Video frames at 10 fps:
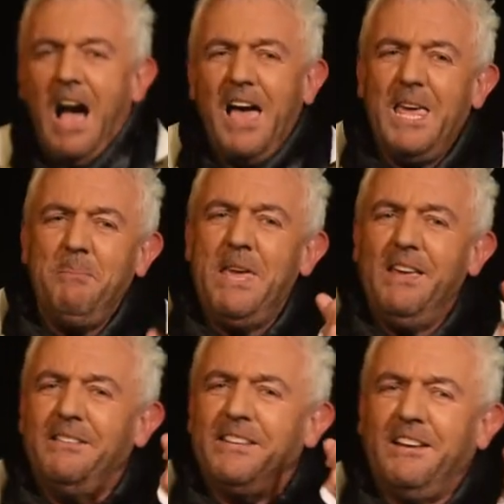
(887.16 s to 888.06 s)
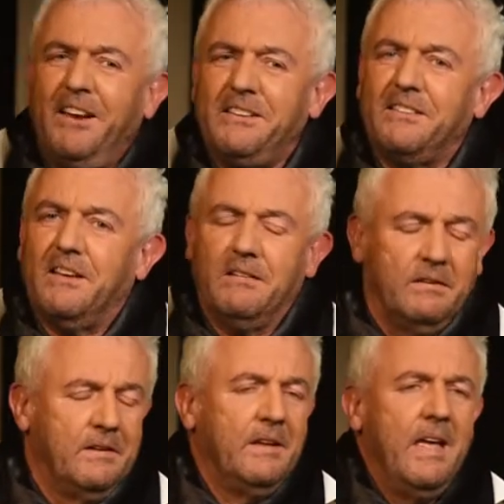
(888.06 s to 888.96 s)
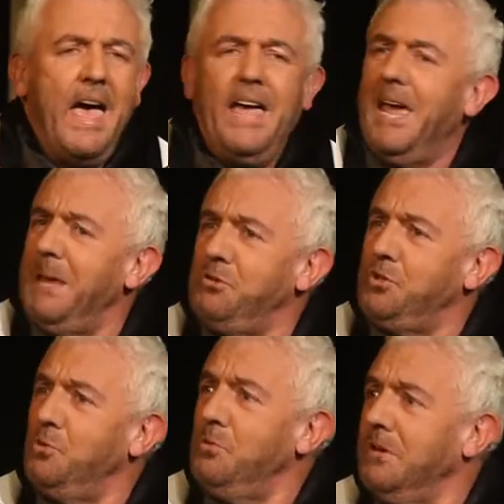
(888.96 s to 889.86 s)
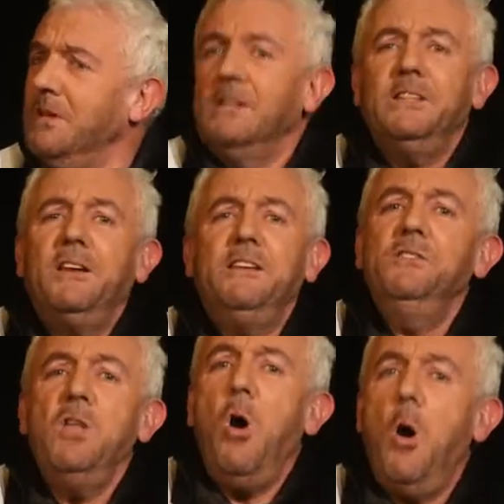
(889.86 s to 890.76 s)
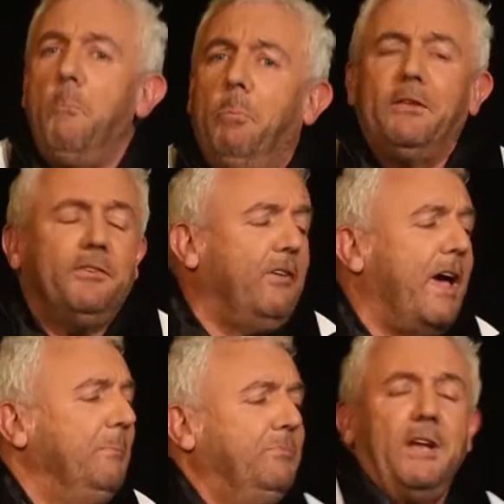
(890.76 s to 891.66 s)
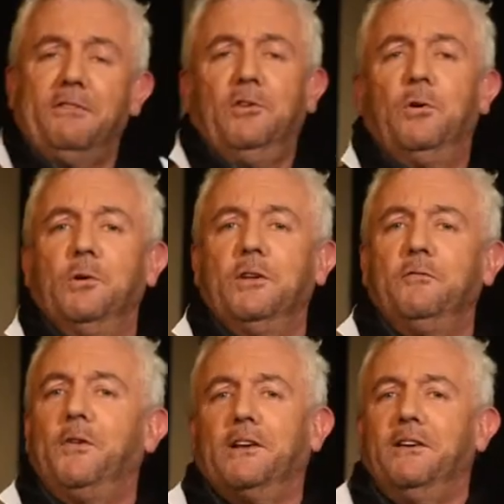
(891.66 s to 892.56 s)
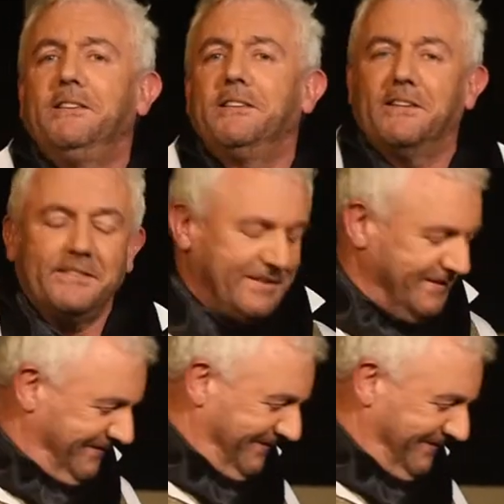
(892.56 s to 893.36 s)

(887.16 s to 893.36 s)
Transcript: I am here as a creditor, and I am sure there is no prescribed dress code for creditors.